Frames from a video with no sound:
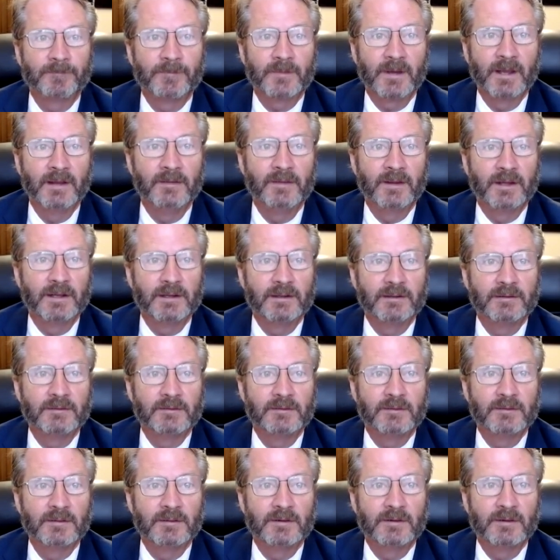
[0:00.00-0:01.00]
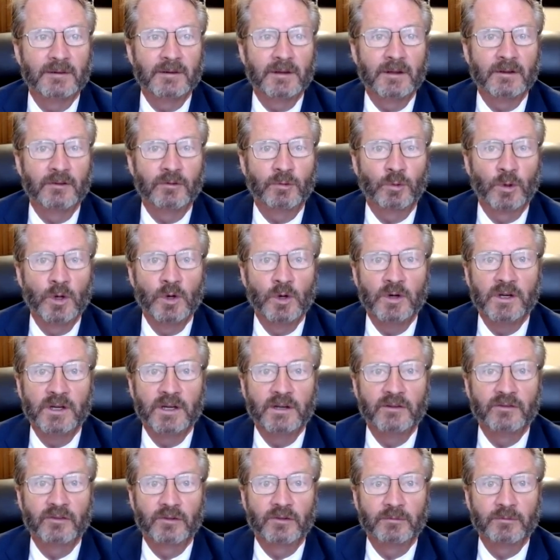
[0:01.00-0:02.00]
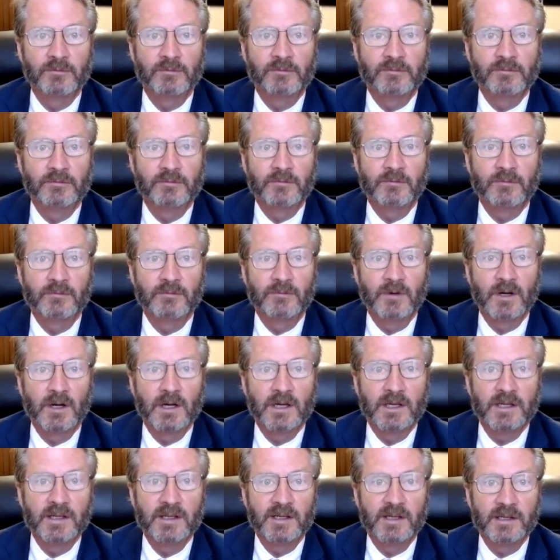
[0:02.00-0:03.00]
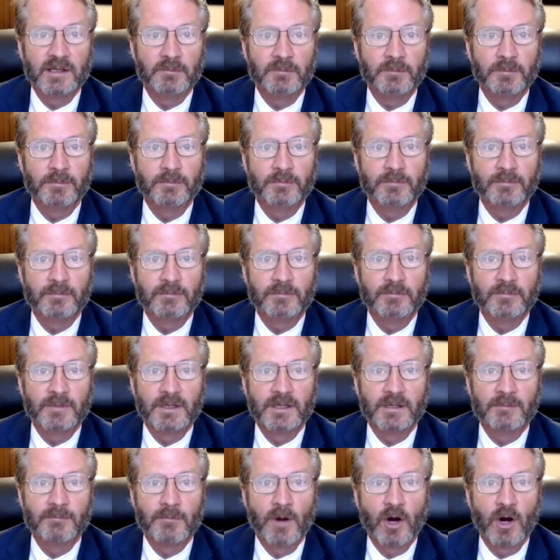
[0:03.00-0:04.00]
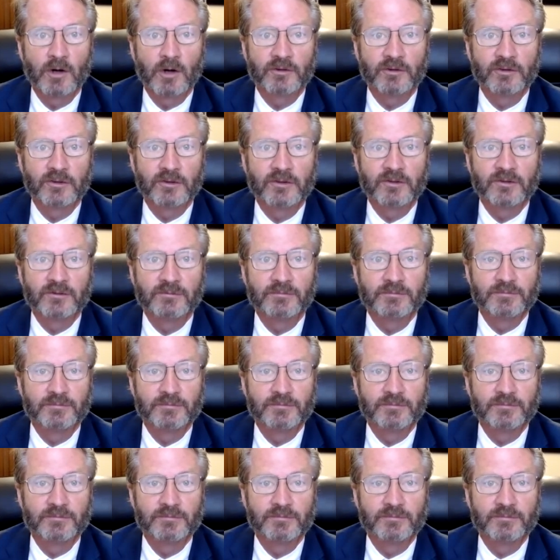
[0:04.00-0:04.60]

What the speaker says: it's rooted in some very deep Marxist